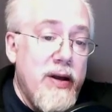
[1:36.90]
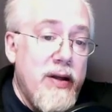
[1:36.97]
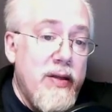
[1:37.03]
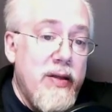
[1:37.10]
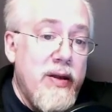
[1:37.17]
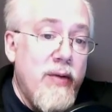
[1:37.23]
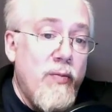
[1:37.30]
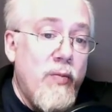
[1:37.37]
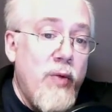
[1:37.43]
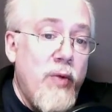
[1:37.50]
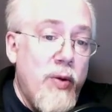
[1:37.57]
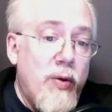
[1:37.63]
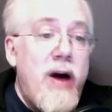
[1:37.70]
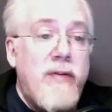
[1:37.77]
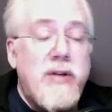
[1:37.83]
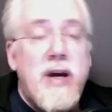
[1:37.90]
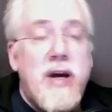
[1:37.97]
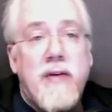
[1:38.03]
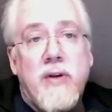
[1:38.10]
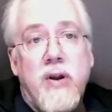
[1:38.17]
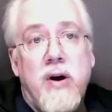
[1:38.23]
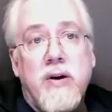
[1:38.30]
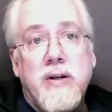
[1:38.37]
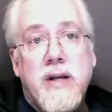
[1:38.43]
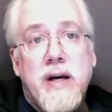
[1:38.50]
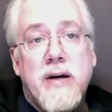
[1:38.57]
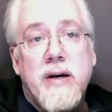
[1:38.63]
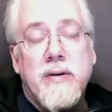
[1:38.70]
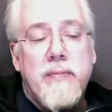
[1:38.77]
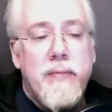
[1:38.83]
then we will have to have a
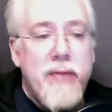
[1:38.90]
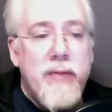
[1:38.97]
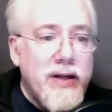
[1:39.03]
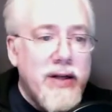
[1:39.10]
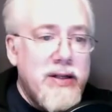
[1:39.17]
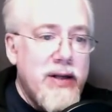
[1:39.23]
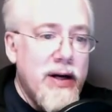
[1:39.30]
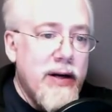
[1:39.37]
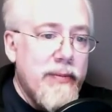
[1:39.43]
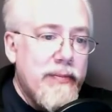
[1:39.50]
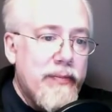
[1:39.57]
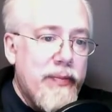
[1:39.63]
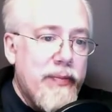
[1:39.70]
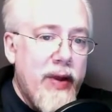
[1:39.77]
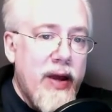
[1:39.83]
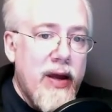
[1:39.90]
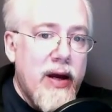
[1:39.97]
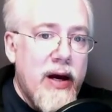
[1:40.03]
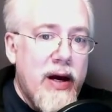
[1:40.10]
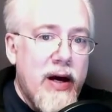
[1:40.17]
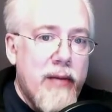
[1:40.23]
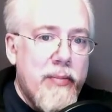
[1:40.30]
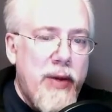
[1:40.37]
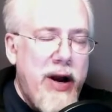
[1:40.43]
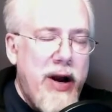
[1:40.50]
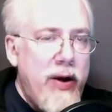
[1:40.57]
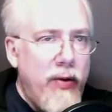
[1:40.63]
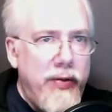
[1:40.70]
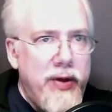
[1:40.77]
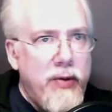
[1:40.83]
lockdown next time. But I
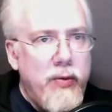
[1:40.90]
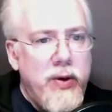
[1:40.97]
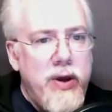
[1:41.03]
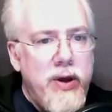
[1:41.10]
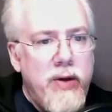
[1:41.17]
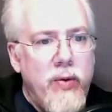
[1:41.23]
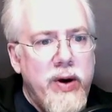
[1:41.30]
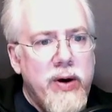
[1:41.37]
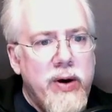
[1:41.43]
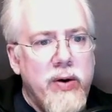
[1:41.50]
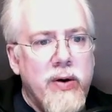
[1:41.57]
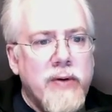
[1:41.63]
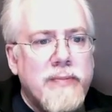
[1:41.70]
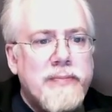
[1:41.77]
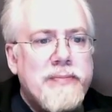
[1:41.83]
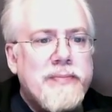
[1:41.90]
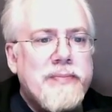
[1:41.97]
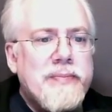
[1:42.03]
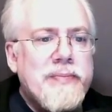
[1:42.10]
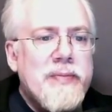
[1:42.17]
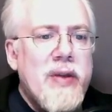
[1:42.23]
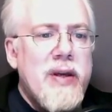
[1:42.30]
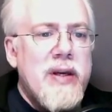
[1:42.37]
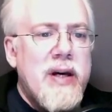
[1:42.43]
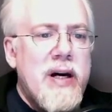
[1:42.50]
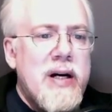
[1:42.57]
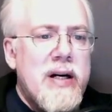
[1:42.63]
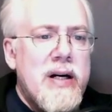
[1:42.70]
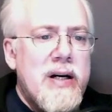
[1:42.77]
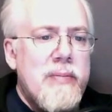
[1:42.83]
don't think we will.
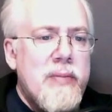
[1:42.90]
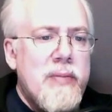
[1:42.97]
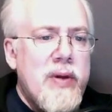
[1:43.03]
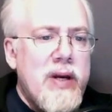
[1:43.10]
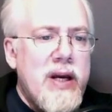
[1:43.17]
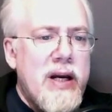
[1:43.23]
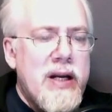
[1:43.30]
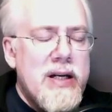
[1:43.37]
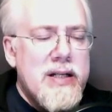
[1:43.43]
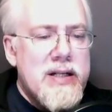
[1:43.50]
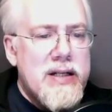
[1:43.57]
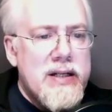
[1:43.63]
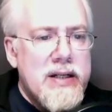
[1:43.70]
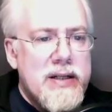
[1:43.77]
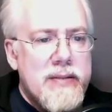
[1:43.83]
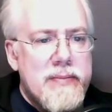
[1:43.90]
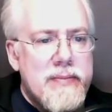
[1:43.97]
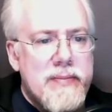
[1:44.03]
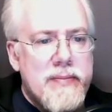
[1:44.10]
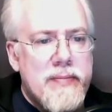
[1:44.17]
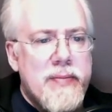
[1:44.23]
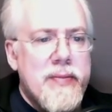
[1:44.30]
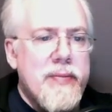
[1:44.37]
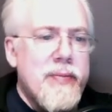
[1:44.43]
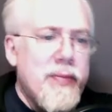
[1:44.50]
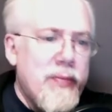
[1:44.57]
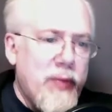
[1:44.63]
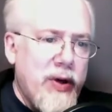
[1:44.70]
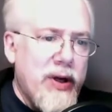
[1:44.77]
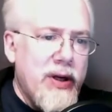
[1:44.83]
And
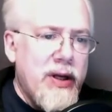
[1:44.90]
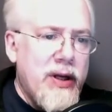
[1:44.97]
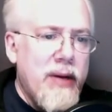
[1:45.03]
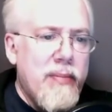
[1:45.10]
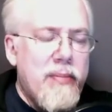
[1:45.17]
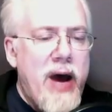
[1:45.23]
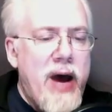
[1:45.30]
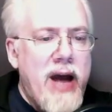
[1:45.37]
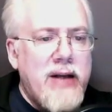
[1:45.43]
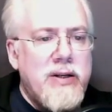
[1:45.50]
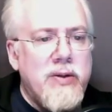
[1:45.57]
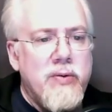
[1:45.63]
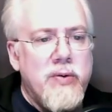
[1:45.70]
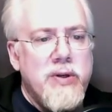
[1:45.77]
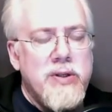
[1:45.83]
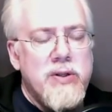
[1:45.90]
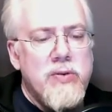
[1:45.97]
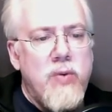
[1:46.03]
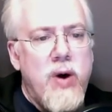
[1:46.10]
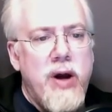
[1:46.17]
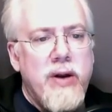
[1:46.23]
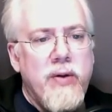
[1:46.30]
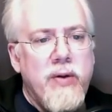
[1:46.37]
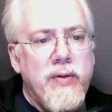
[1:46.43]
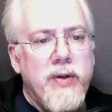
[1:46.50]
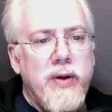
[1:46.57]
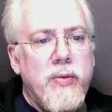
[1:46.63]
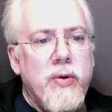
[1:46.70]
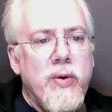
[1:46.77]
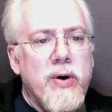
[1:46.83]
we can get back to the reasons why I don't
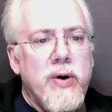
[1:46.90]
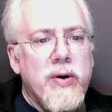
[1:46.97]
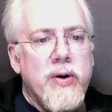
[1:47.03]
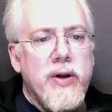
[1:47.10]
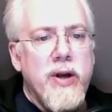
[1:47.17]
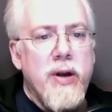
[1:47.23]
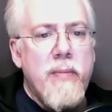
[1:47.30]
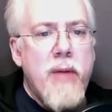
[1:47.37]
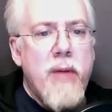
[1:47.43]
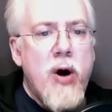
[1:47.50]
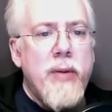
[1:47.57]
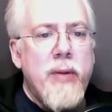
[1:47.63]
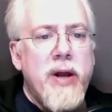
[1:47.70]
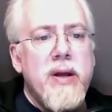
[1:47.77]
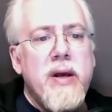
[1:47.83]
think we will in a moment.